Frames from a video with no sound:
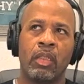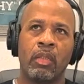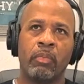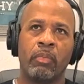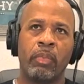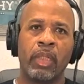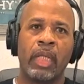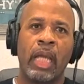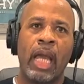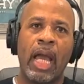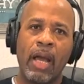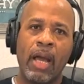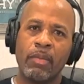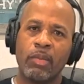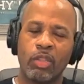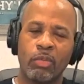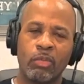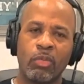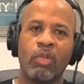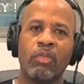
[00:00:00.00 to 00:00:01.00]
but you have
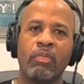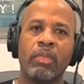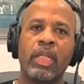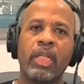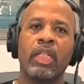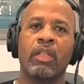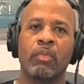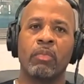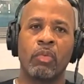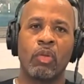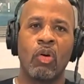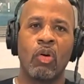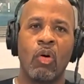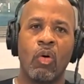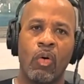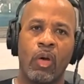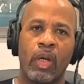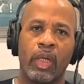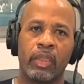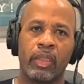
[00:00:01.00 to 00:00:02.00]
some momentum
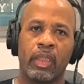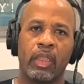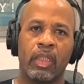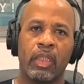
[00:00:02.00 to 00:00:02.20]
going